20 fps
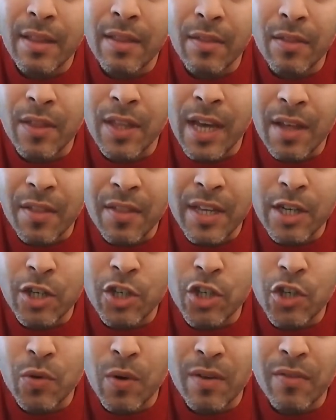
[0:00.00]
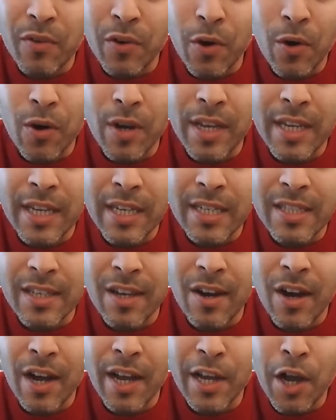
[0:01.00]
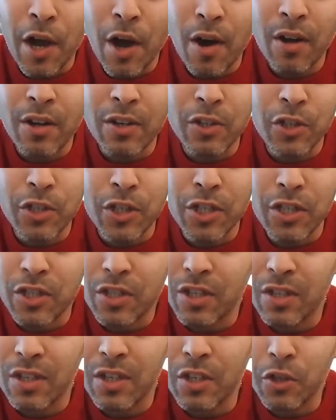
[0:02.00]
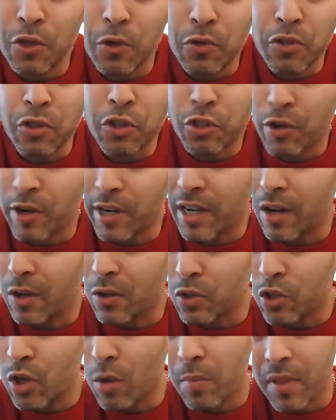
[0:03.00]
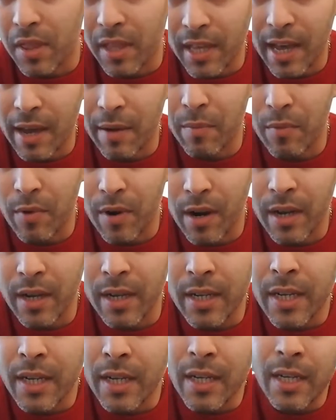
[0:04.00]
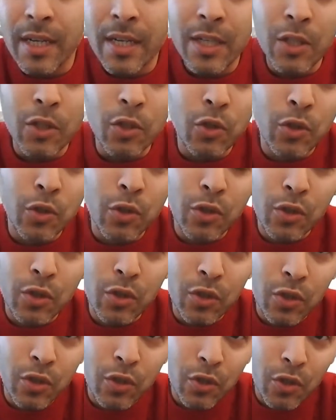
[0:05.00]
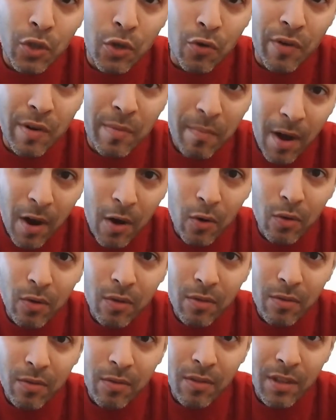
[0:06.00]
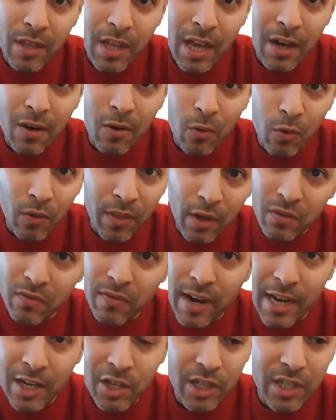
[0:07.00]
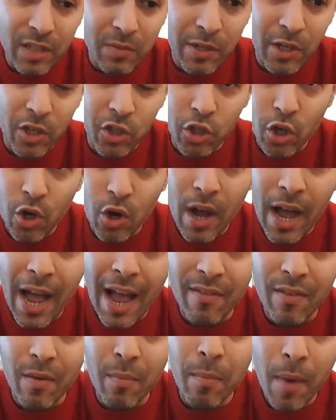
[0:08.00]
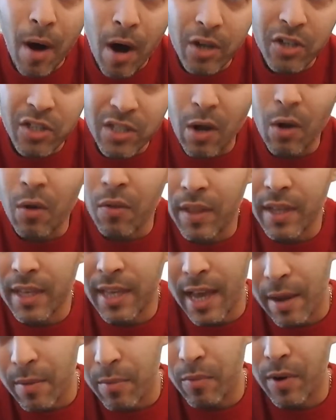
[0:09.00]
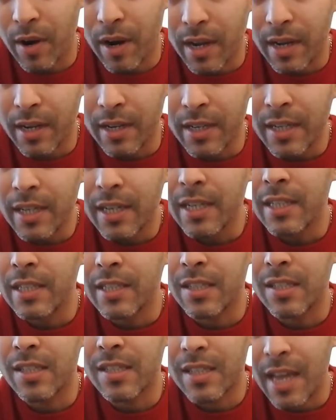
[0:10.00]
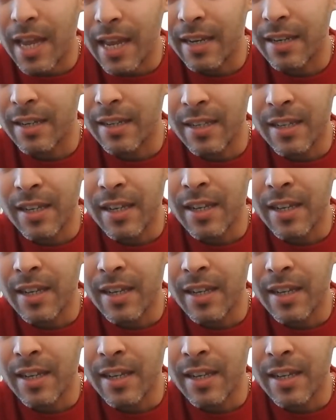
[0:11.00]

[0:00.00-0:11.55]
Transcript: the other issue I've got is I can't just use a trigger on top of the camera to remote all those flashes, because you've got to have a master on the camera to send